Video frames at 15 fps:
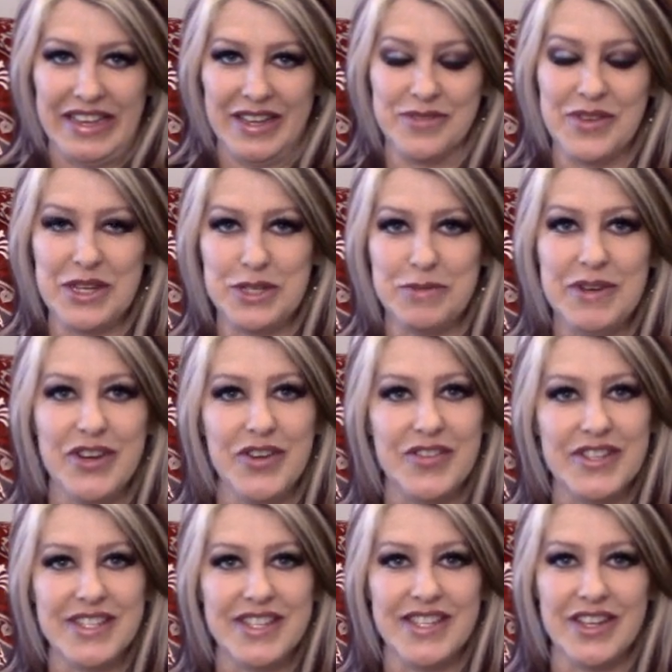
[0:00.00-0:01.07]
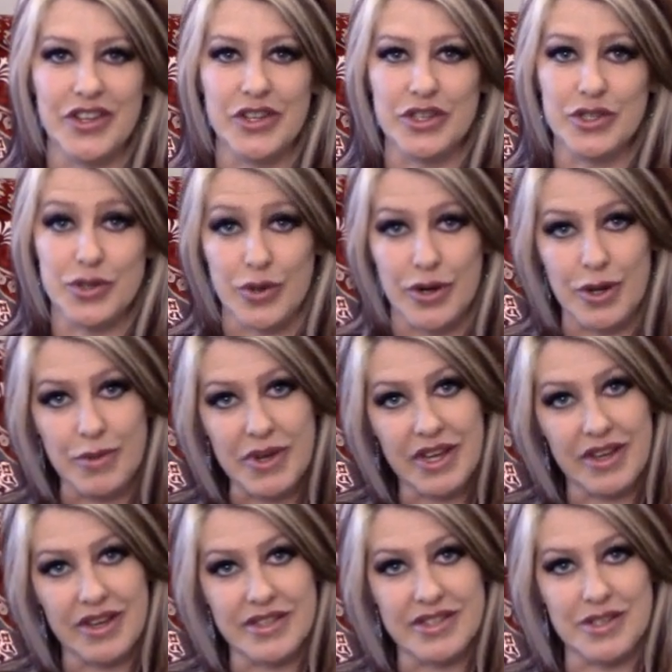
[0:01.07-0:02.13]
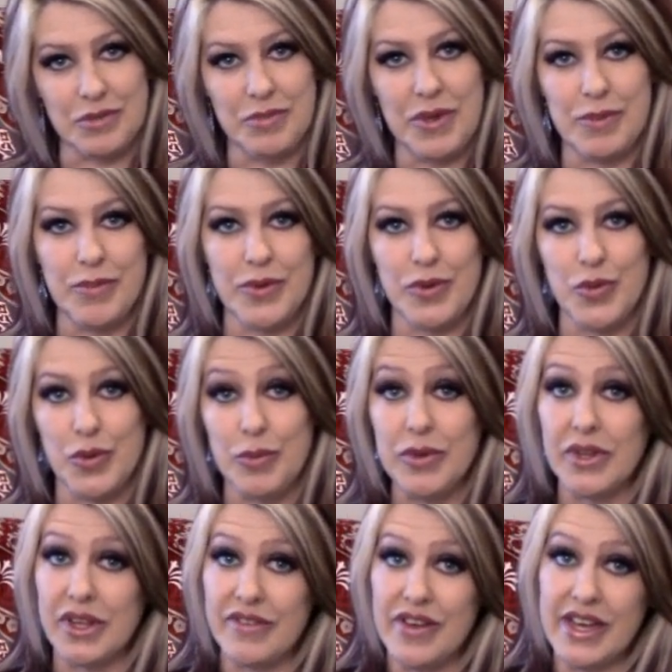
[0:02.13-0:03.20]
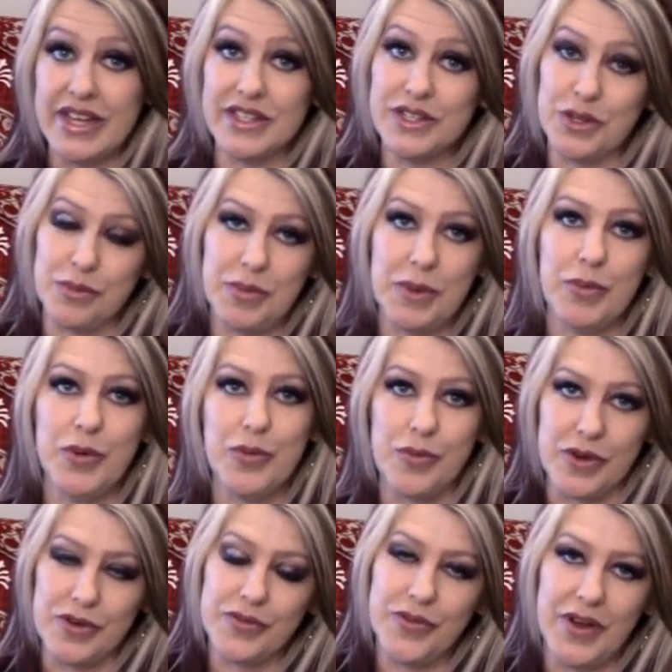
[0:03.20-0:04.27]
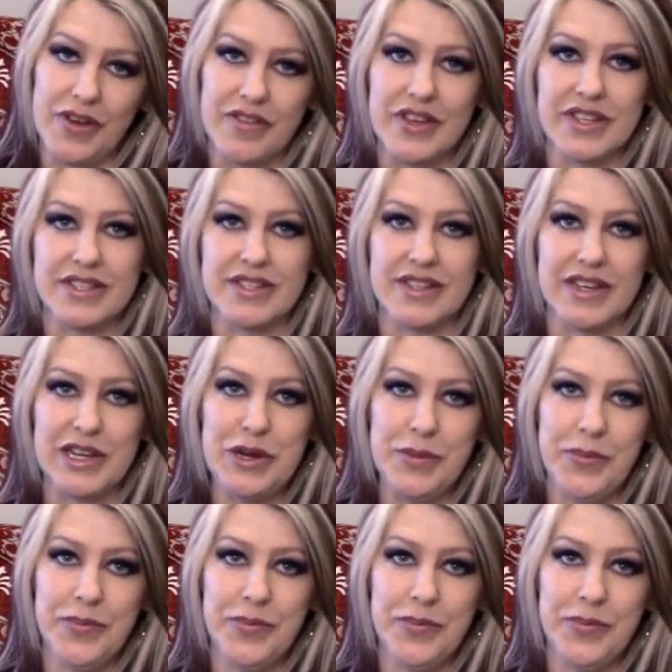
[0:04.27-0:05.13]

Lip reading: Makes me nervous to tell this story because some people will believe it and some people won't, obviously.